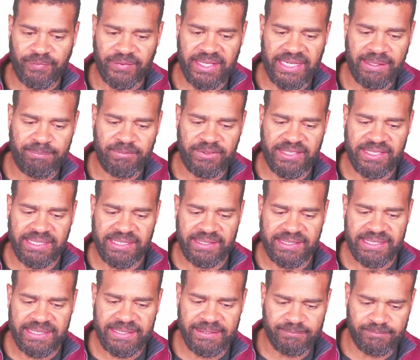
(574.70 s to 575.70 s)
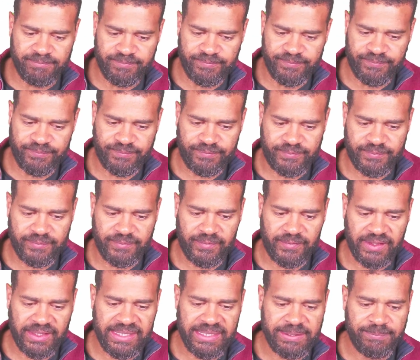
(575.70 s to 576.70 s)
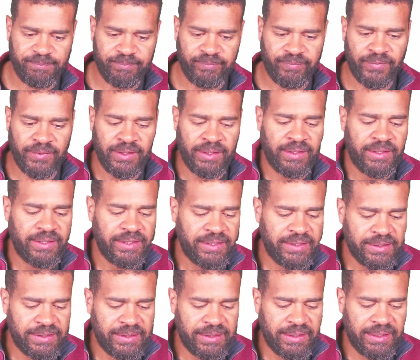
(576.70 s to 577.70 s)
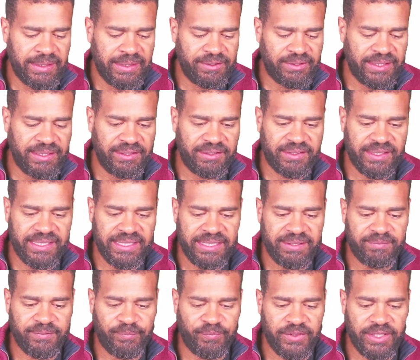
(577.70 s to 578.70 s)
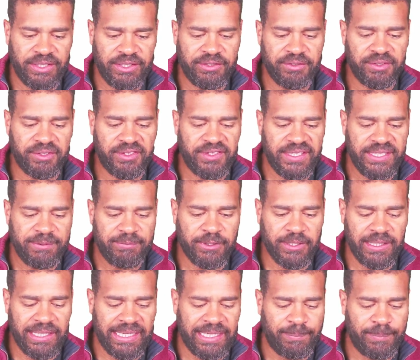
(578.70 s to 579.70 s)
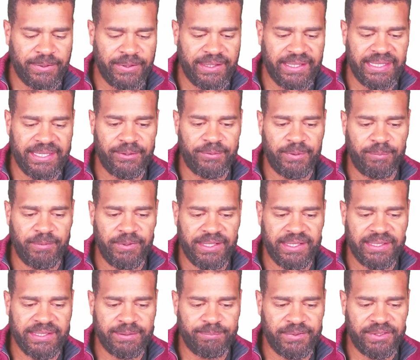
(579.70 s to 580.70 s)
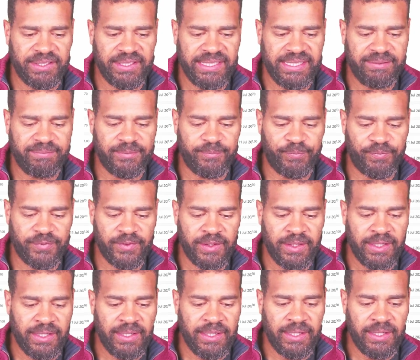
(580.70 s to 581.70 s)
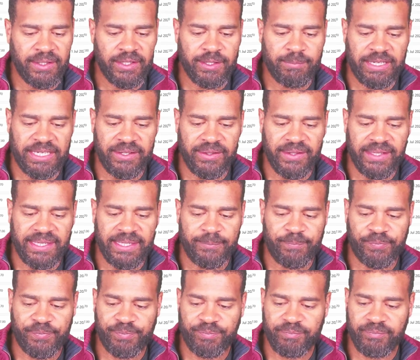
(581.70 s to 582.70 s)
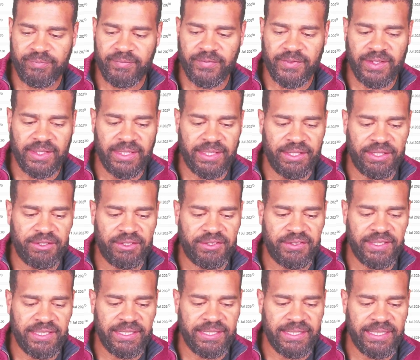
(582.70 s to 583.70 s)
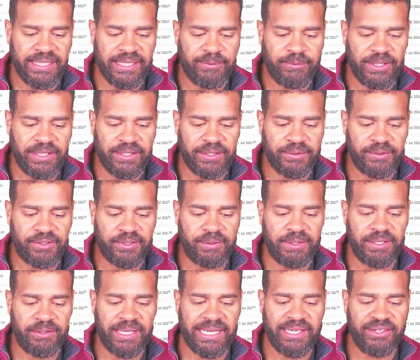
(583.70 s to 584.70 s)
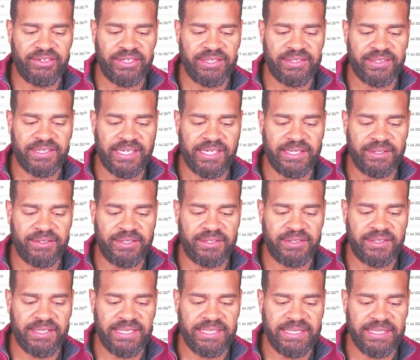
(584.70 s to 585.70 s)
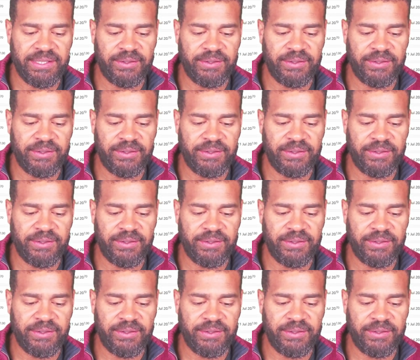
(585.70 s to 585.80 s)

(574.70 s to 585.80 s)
M T D, okay. Let's hit save and you'll see what will happen now when we come save, come out of there and you see, here we go. So it'll actually start to see